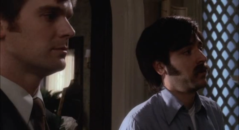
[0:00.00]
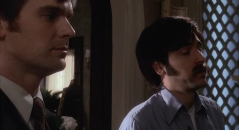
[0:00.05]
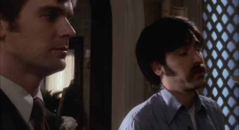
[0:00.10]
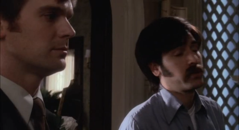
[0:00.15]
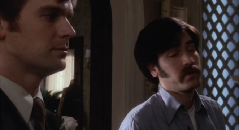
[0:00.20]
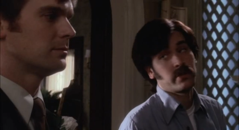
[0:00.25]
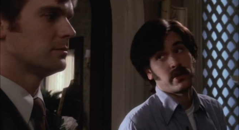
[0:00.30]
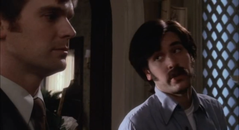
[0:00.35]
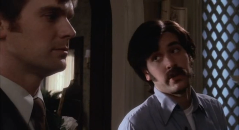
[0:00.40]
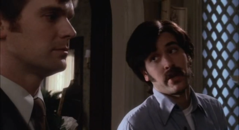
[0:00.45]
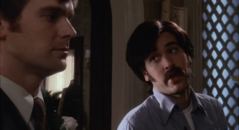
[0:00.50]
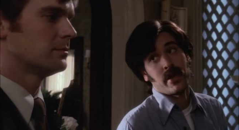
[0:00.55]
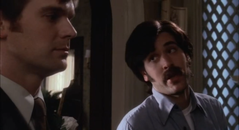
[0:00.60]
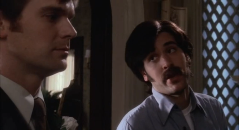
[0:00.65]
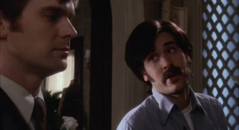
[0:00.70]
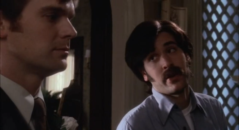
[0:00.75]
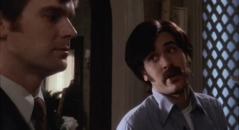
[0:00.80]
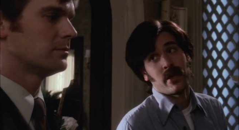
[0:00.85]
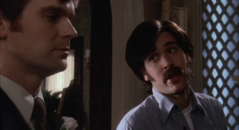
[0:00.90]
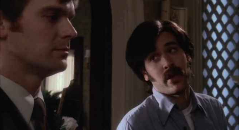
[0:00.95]
Speaker 1: Seriously, Diane
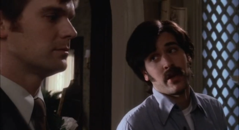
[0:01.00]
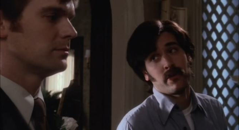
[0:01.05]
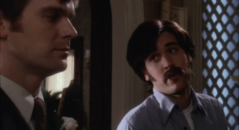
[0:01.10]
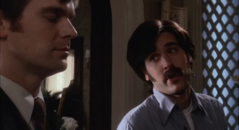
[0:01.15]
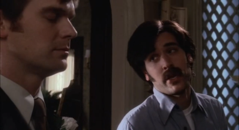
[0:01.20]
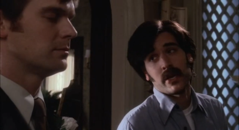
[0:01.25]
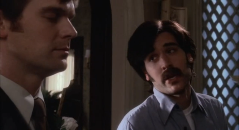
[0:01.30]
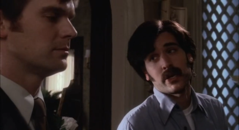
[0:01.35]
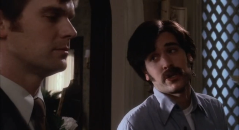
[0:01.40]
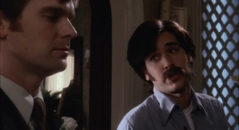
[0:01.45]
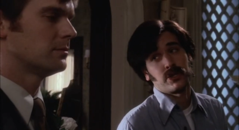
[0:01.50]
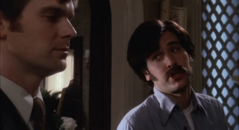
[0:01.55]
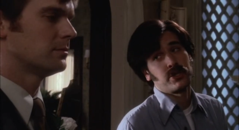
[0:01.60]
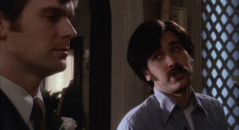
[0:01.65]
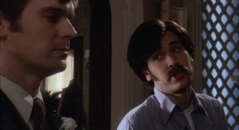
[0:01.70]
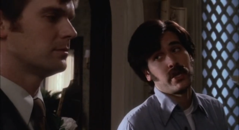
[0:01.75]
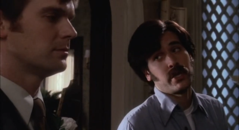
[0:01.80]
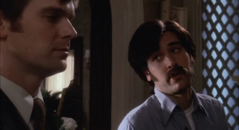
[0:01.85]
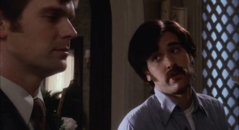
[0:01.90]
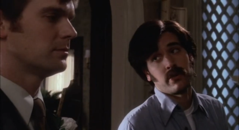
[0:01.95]
and I, we had a
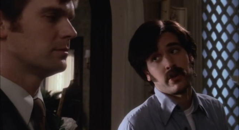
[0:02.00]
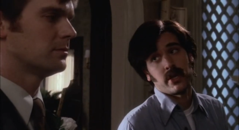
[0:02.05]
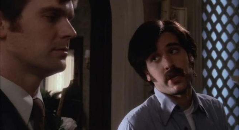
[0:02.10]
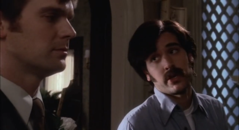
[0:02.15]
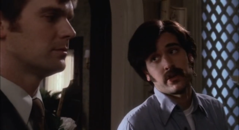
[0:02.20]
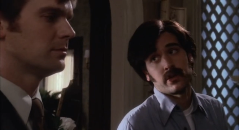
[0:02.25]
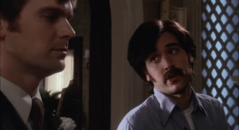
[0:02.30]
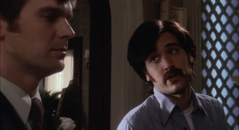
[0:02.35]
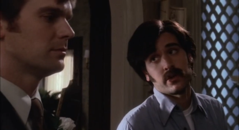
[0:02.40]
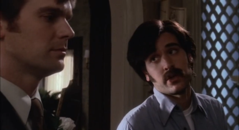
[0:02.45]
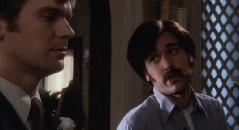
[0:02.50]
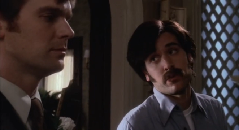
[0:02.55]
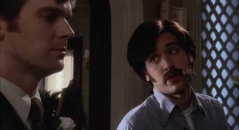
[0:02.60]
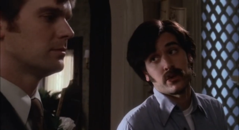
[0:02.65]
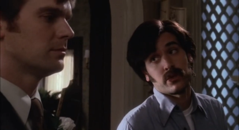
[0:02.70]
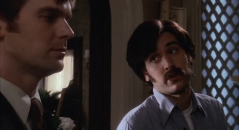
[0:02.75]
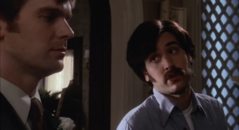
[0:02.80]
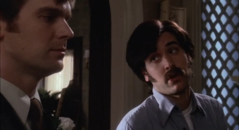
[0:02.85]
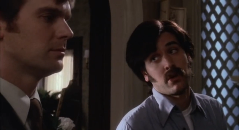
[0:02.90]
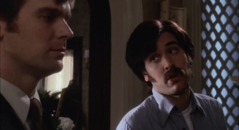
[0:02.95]
shit relationship,
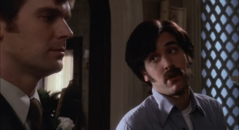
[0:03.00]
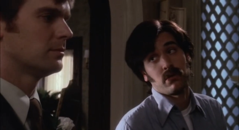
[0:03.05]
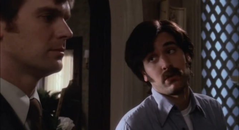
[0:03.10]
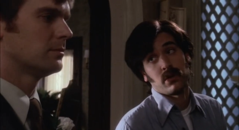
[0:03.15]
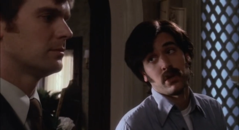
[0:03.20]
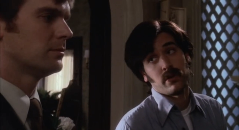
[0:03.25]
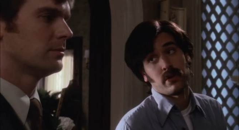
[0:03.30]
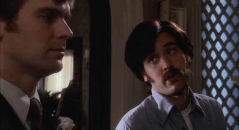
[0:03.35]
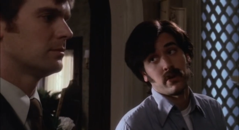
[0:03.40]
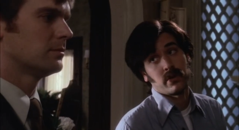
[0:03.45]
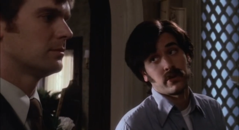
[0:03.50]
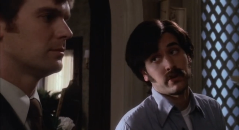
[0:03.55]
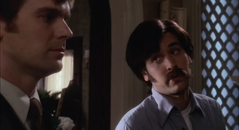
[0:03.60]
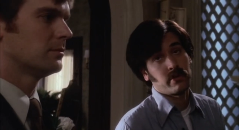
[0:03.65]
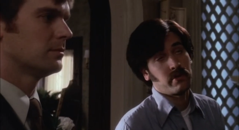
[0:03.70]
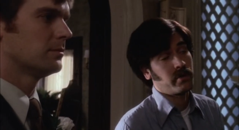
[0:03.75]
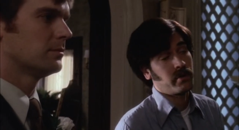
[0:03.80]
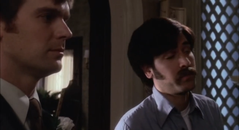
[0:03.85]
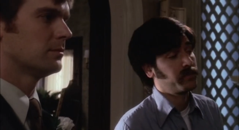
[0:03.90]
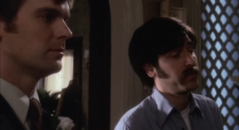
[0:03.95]
which totally would have
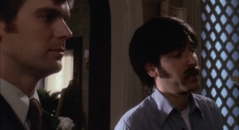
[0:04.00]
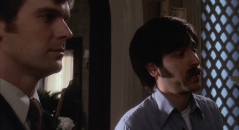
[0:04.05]
screwed up